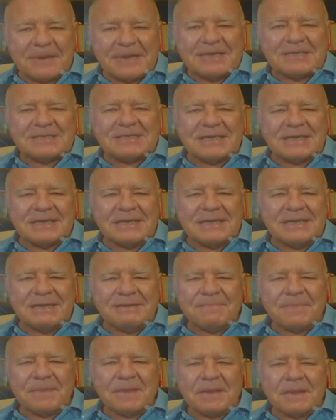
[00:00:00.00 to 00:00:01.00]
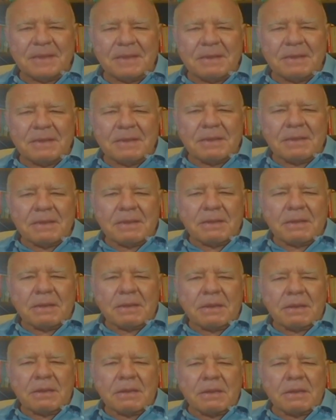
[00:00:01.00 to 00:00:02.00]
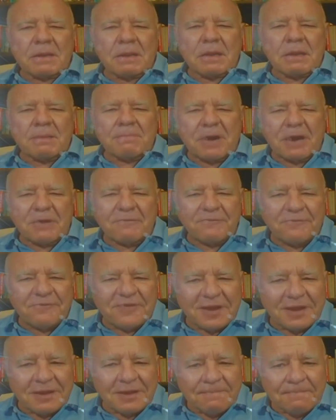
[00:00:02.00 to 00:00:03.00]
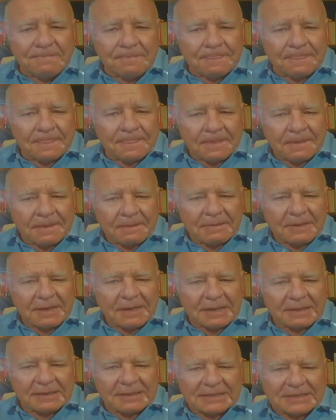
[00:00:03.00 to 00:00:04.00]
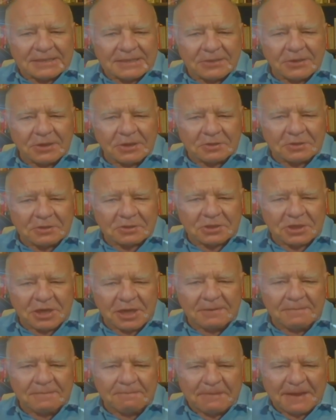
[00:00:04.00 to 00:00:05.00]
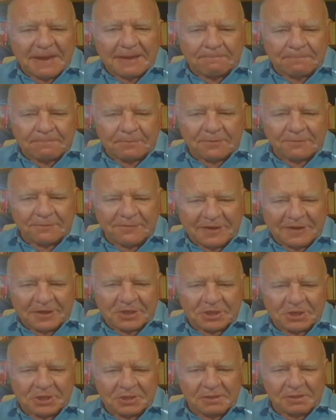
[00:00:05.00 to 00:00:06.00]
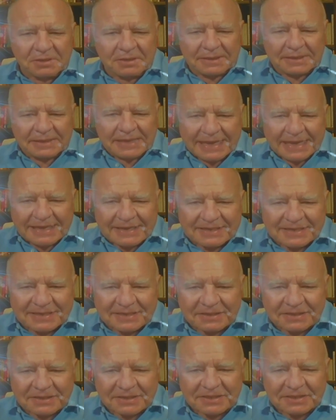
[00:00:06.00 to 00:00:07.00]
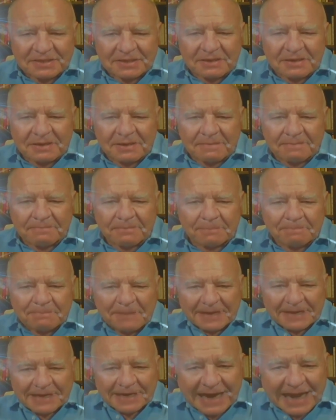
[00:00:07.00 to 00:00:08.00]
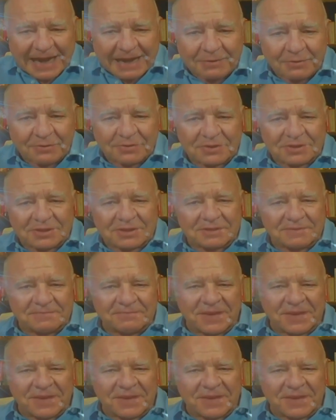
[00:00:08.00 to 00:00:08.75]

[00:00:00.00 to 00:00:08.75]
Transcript: basically a mafia that is not run by professional gangsters, but by clowns.